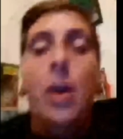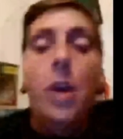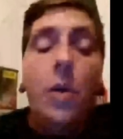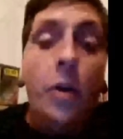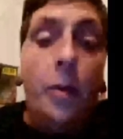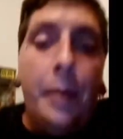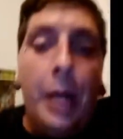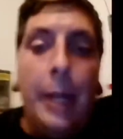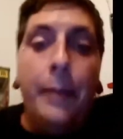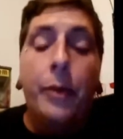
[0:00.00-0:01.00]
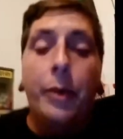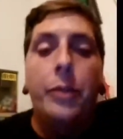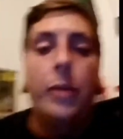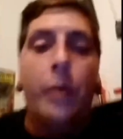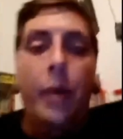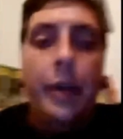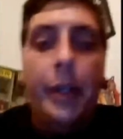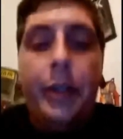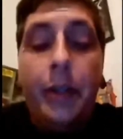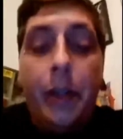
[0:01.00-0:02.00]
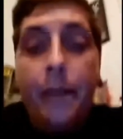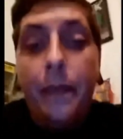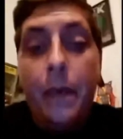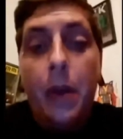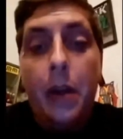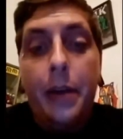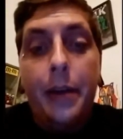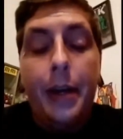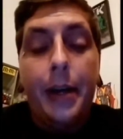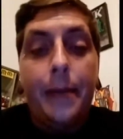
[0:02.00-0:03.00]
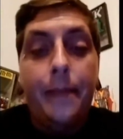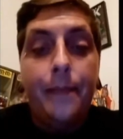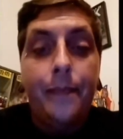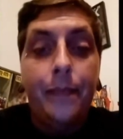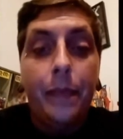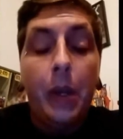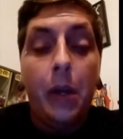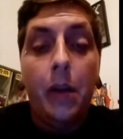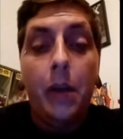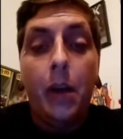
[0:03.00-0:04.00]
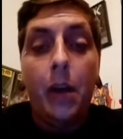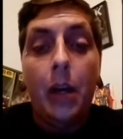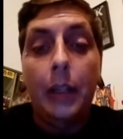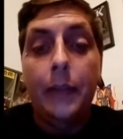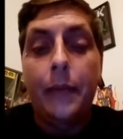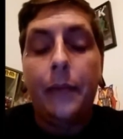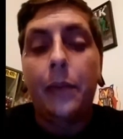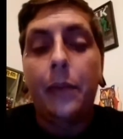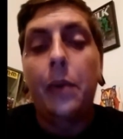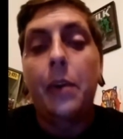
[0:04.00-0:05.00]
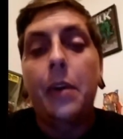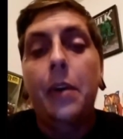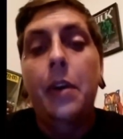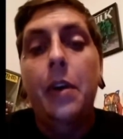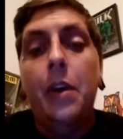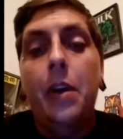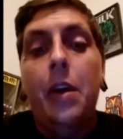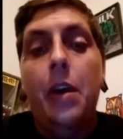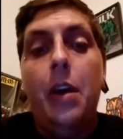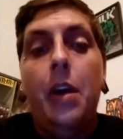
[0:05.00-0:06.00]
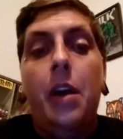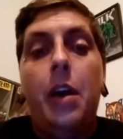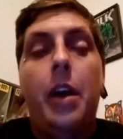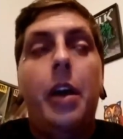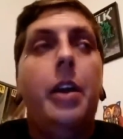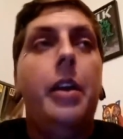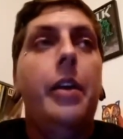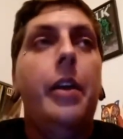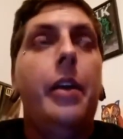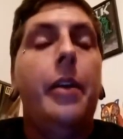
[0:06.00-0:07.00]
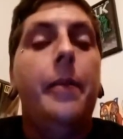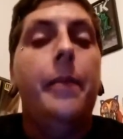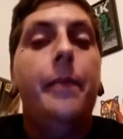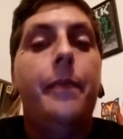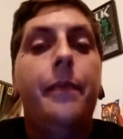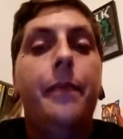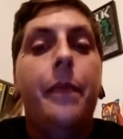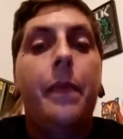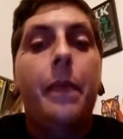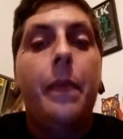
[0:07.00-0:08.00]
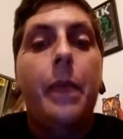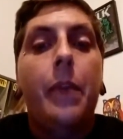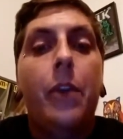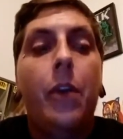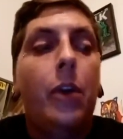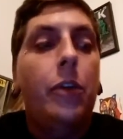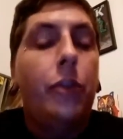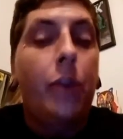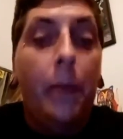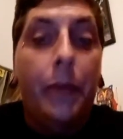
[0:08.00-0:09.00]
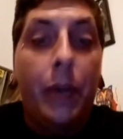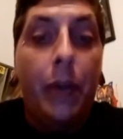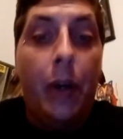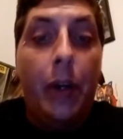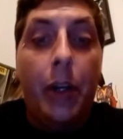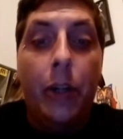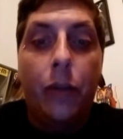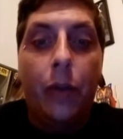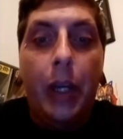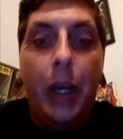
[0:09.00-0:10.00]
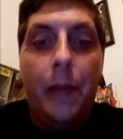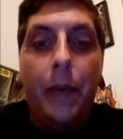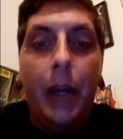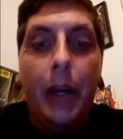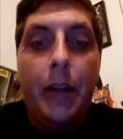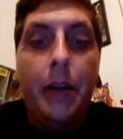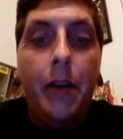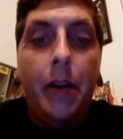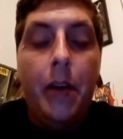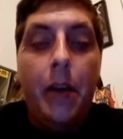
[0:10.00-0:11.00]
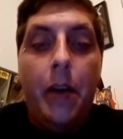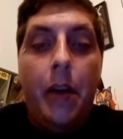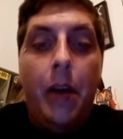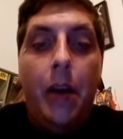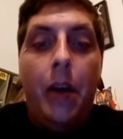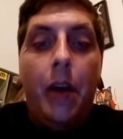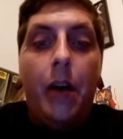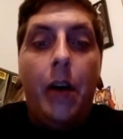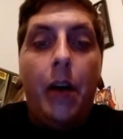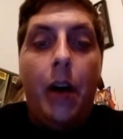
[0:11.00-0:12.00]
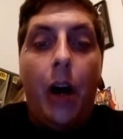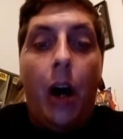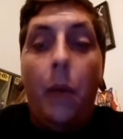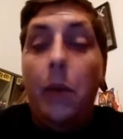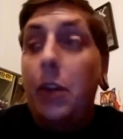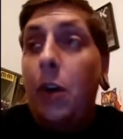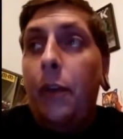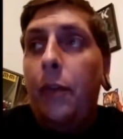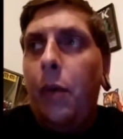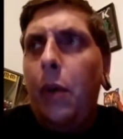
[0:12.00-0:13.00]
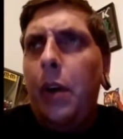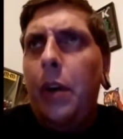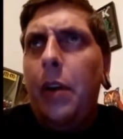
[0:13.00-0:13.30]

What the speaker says: Well, my name is Richard Willis, and I live in Florida. And during Trump's initial campaign, I was all for it.